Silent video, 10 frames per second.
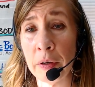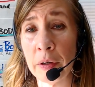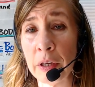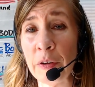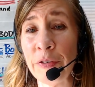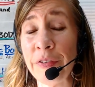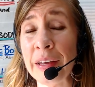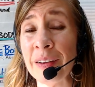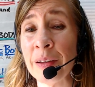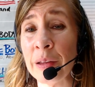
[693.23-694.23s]
You
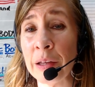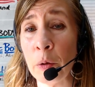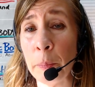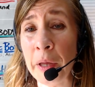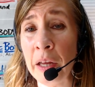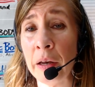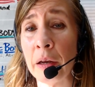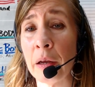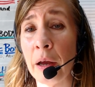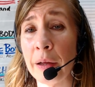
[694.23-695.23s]
feel a little bit
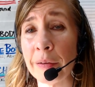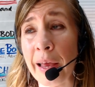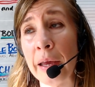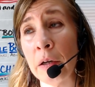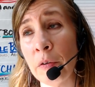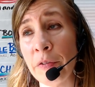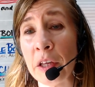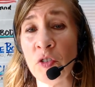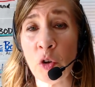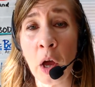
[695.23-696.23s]
kind of
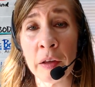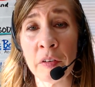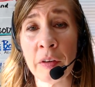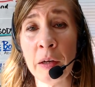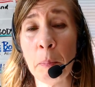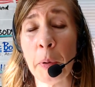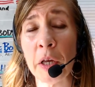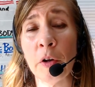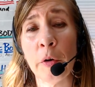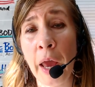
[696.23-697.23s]
exhausted,
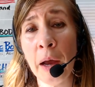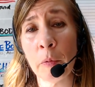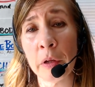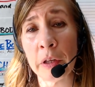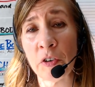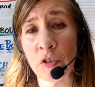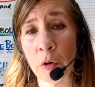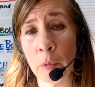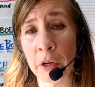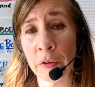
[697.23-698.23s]
but you're not really
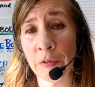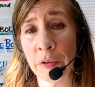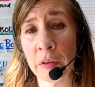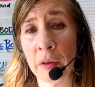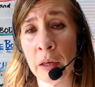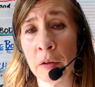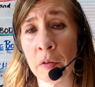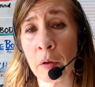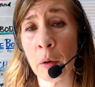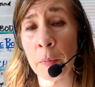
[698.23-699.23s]
sure where the fatigue is
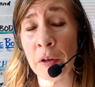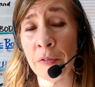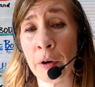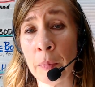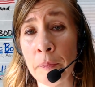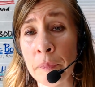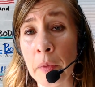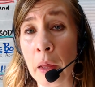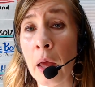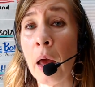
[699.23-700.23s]
coming from.
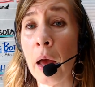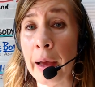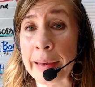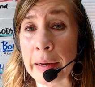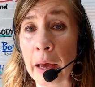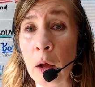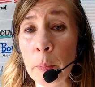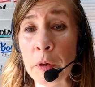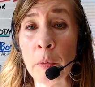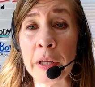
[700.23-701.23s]
I can
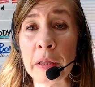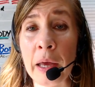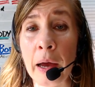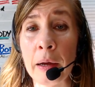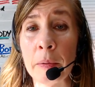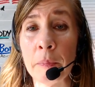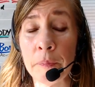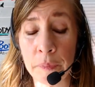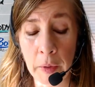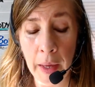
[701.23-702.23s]
help you with
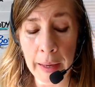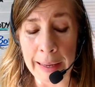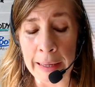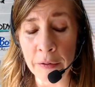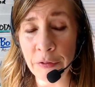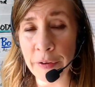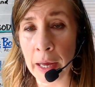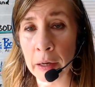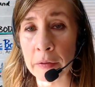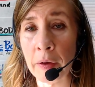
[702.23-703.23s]
that. In
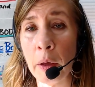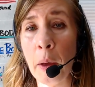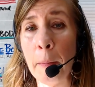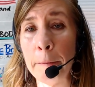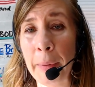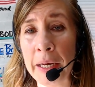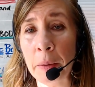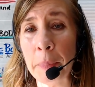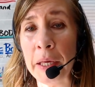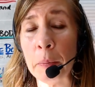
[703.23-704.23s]
fact,
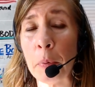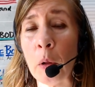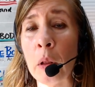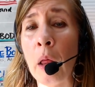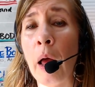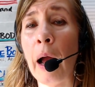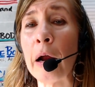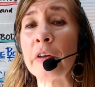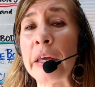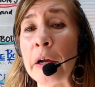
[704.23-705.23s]
many people
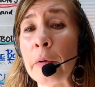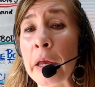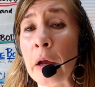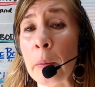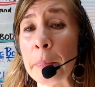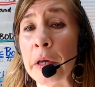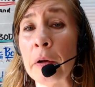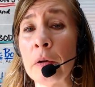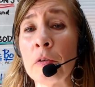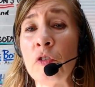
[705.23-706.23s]
are gearing up
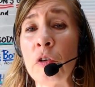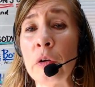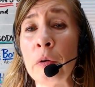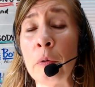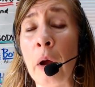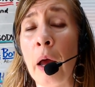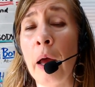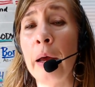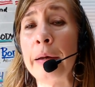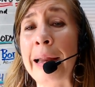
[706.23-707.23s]
here to
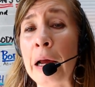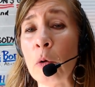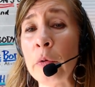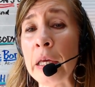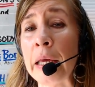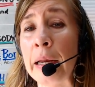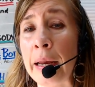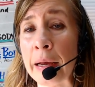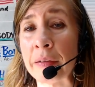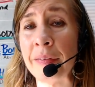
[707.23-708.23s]
not only
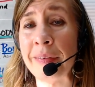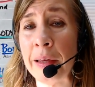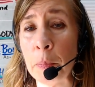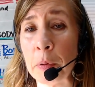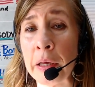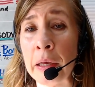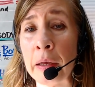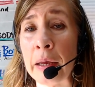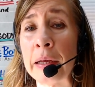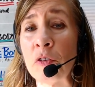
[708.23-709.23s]
connect
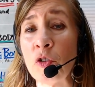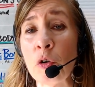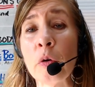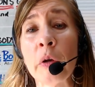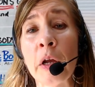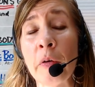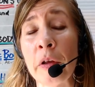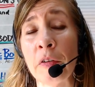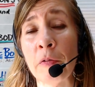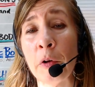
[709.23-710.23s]
deeply in certain
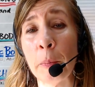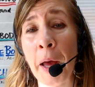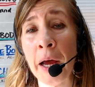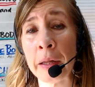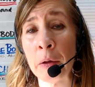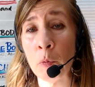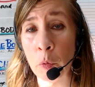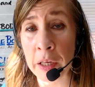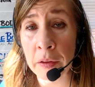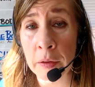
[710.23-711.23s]
areas of their body
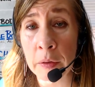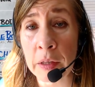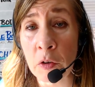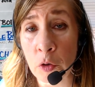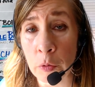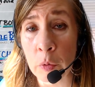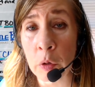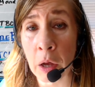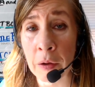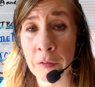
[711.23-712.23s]
with their true
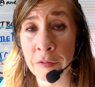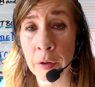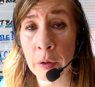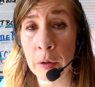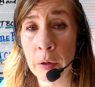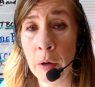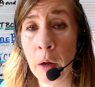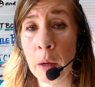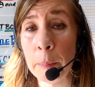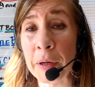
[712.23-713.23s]
love,
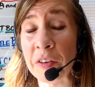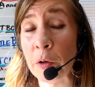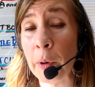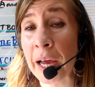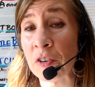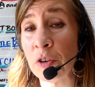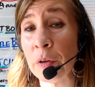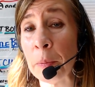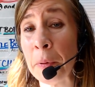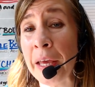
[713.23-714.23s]
but to
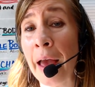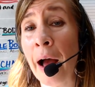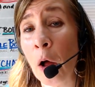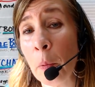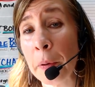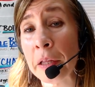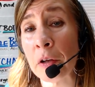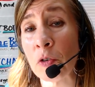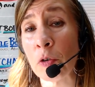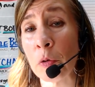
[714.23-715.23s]
actually be helping
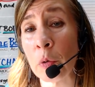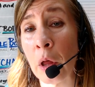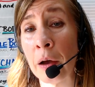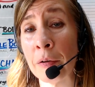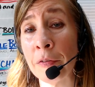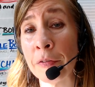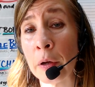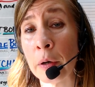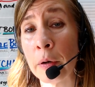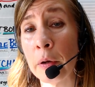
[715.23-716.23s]
their true love
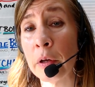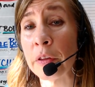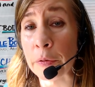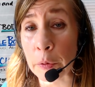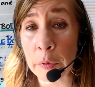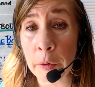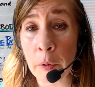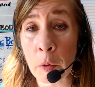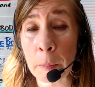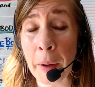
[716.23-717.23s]
through their
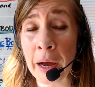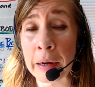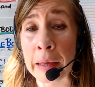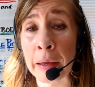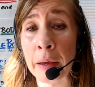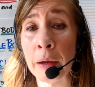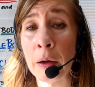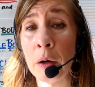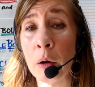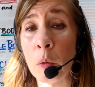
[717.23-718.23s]
own body
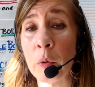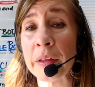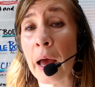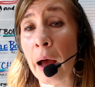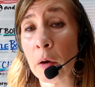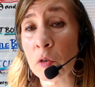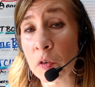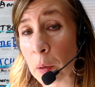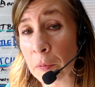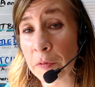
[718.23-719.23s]
with how
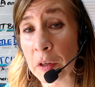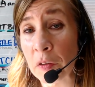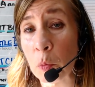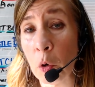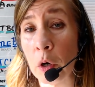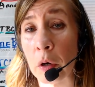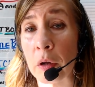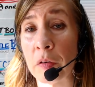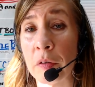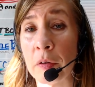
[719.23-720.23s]
some of this
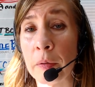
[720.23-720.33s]
works.